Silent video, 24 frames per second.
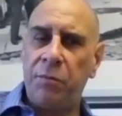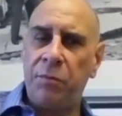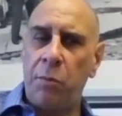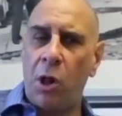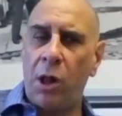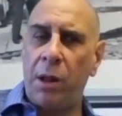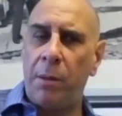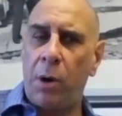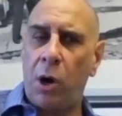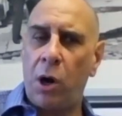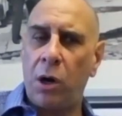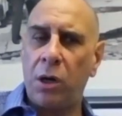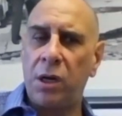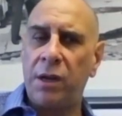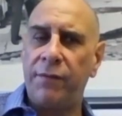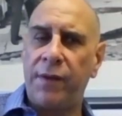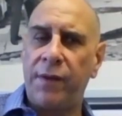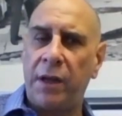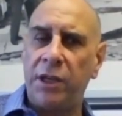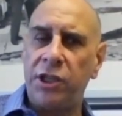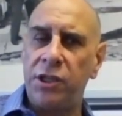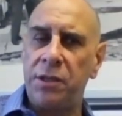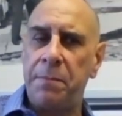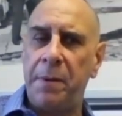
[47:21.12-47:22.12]
And Mark, if
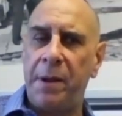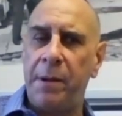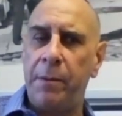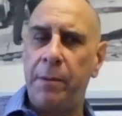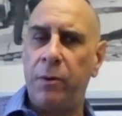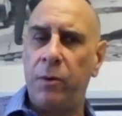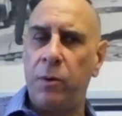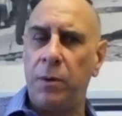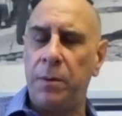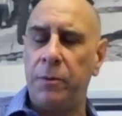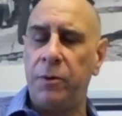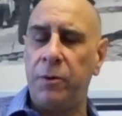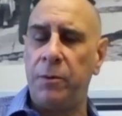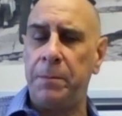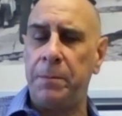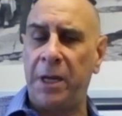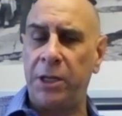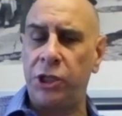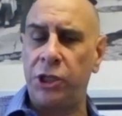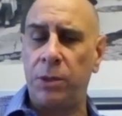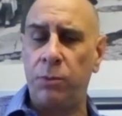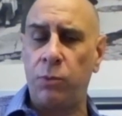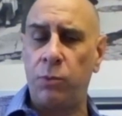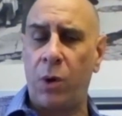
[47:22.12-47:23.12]
I just may
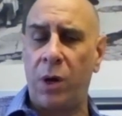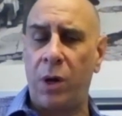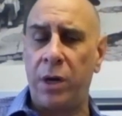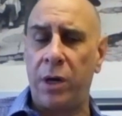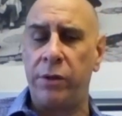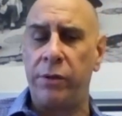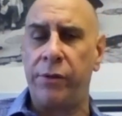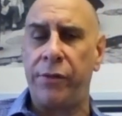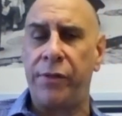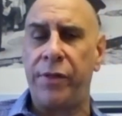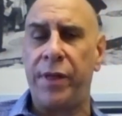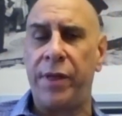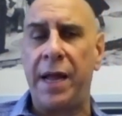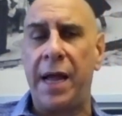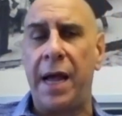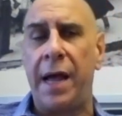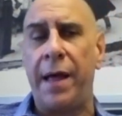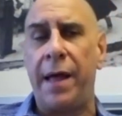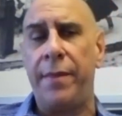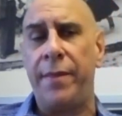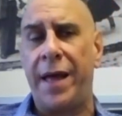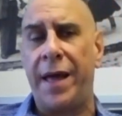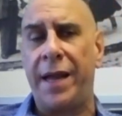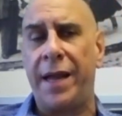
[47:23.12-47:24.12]
mention one other thing
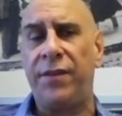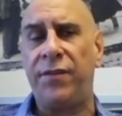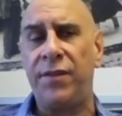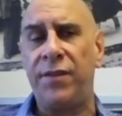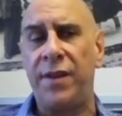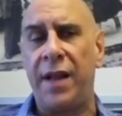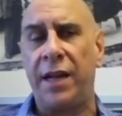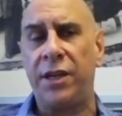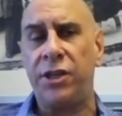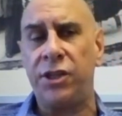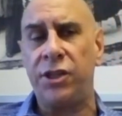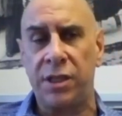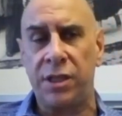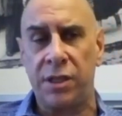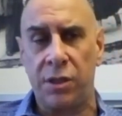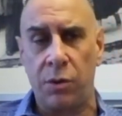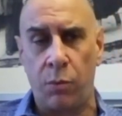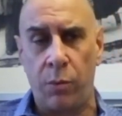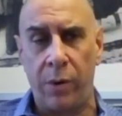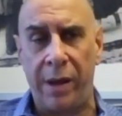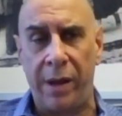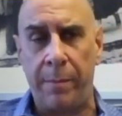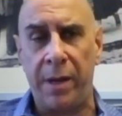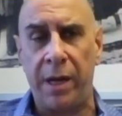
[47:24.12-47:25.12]
on that, it's not just the
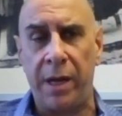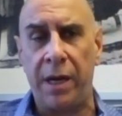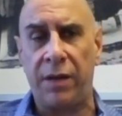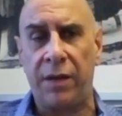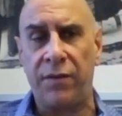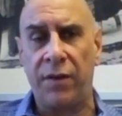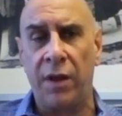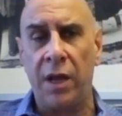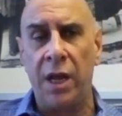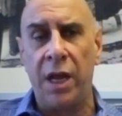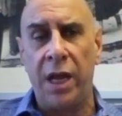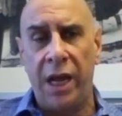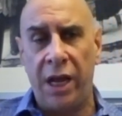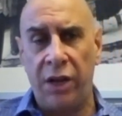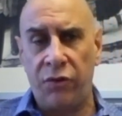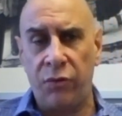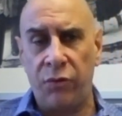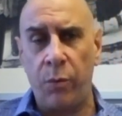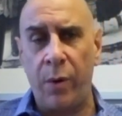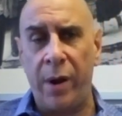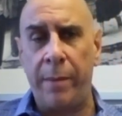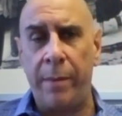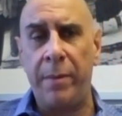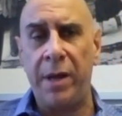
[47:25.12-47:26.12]
women. It's
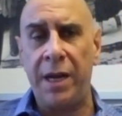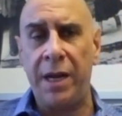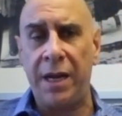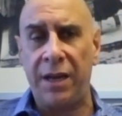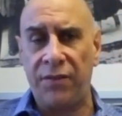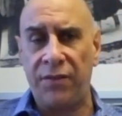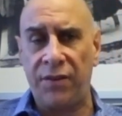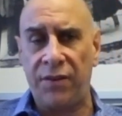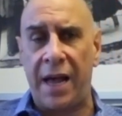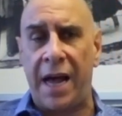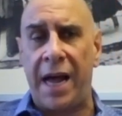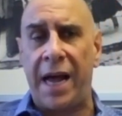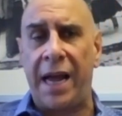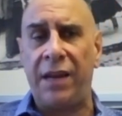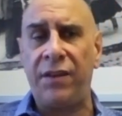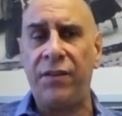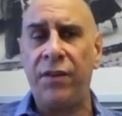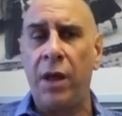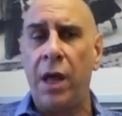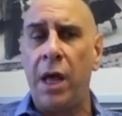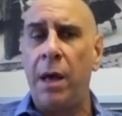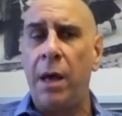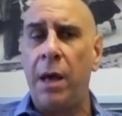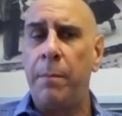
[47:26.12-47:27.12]
women, it's guys,
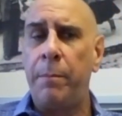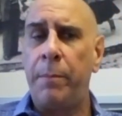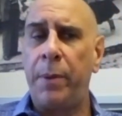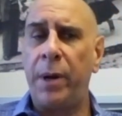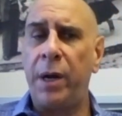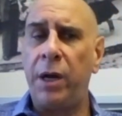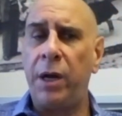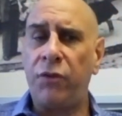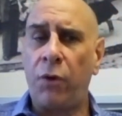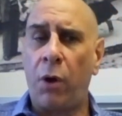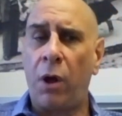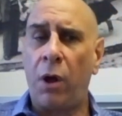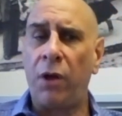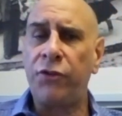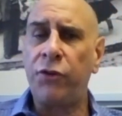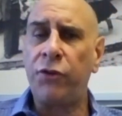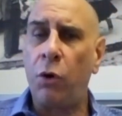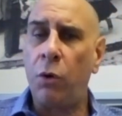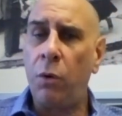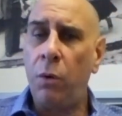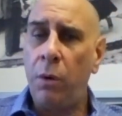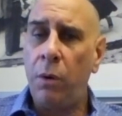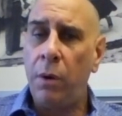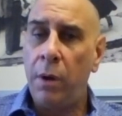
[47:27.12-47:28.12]
but it's
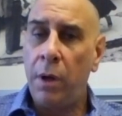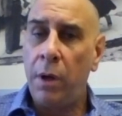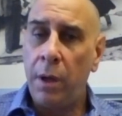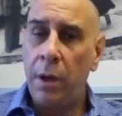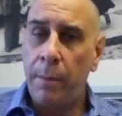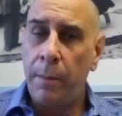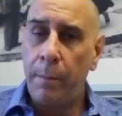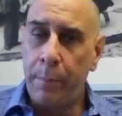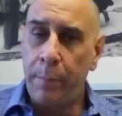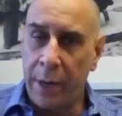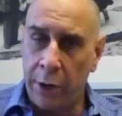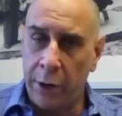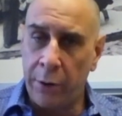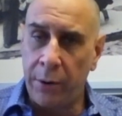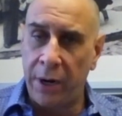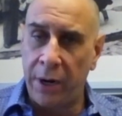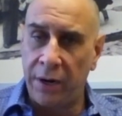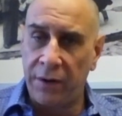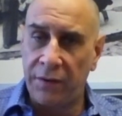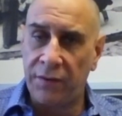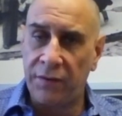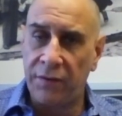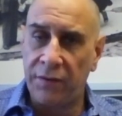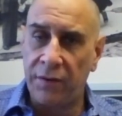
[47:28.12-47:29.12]
also
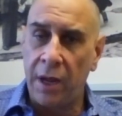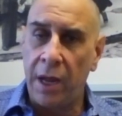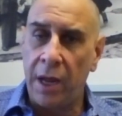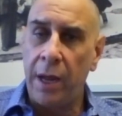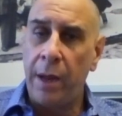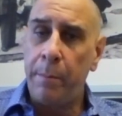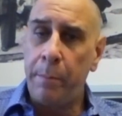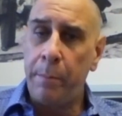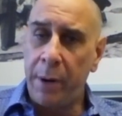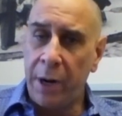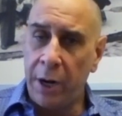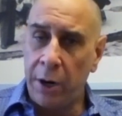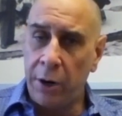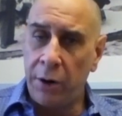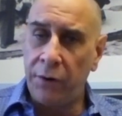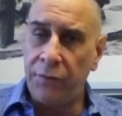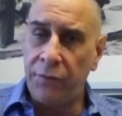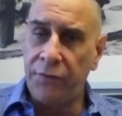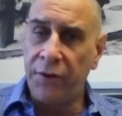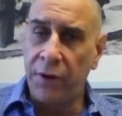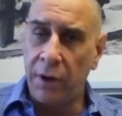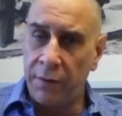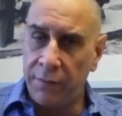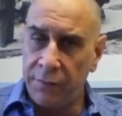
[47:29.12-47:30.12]
parents
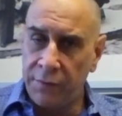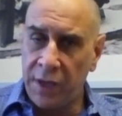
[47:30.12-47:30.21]
of